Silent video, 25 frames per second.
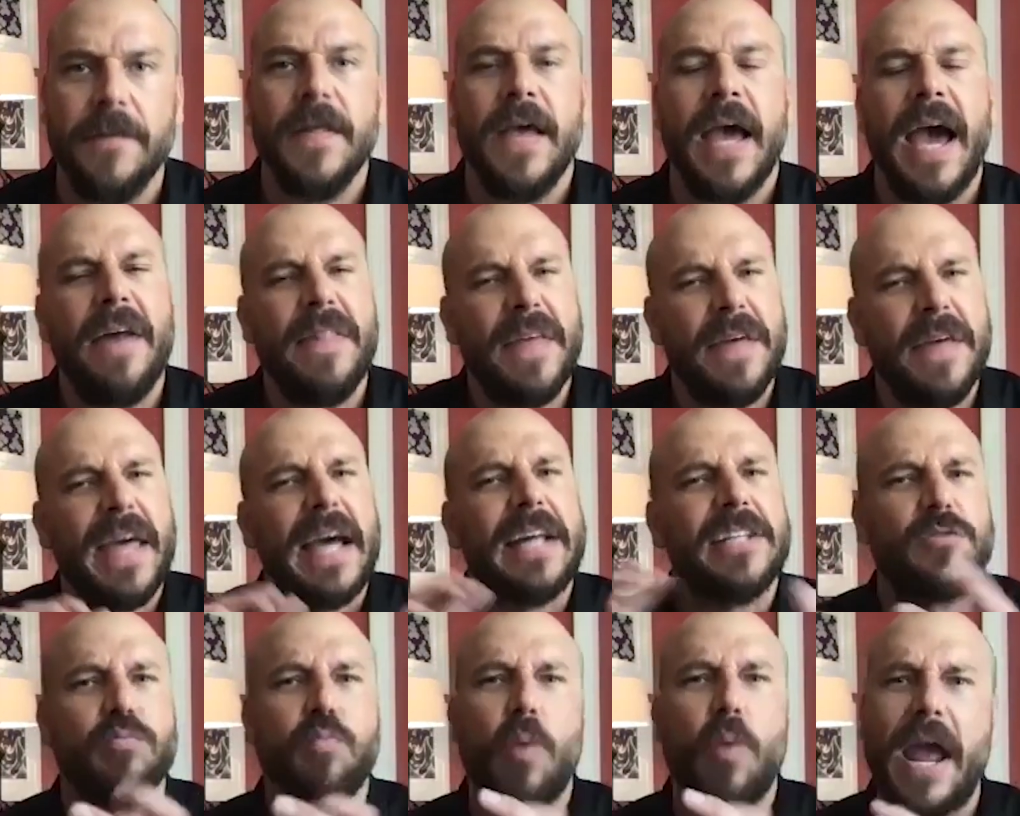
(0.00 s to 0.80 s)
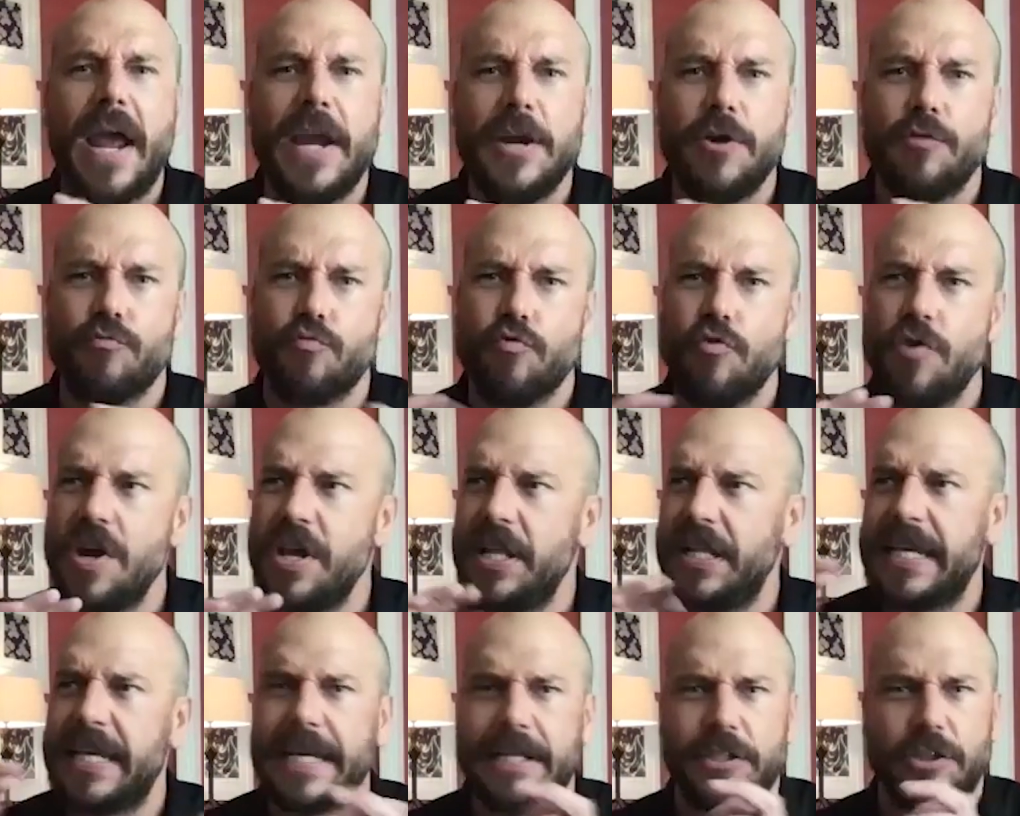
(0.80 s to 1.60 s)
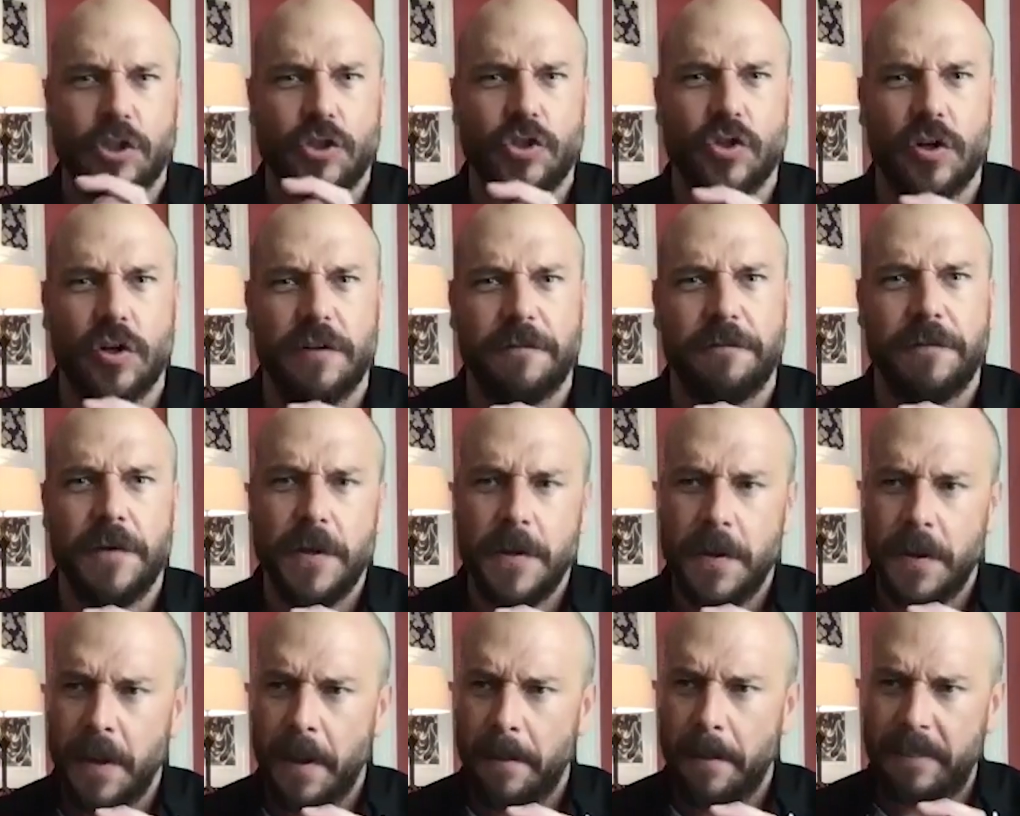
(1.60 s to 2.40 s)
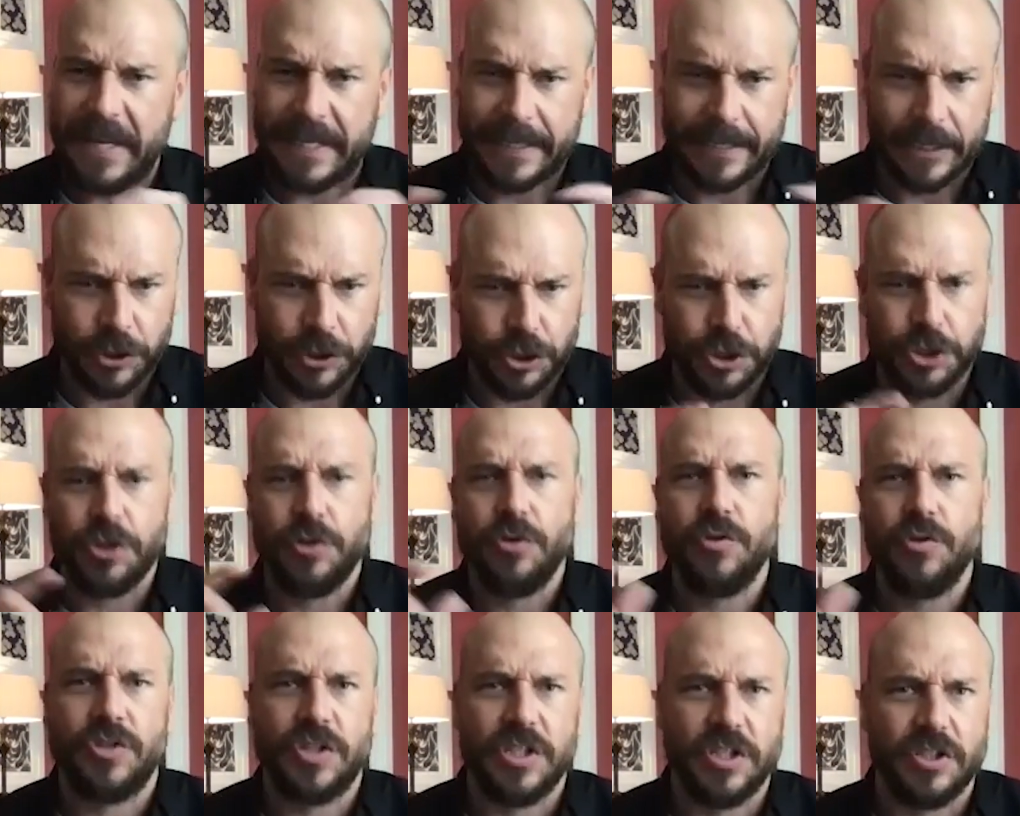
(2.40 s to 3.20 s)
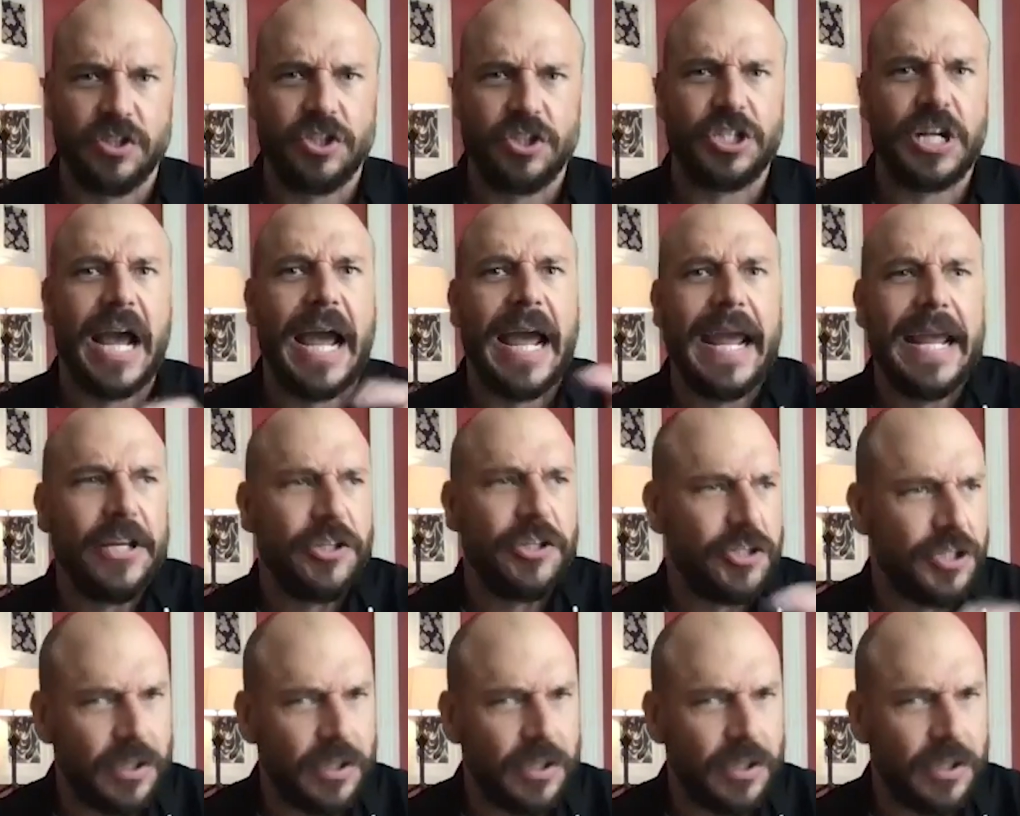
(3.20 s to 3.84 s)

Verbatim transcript: And then that's where you really get to sort of pick and choose and change.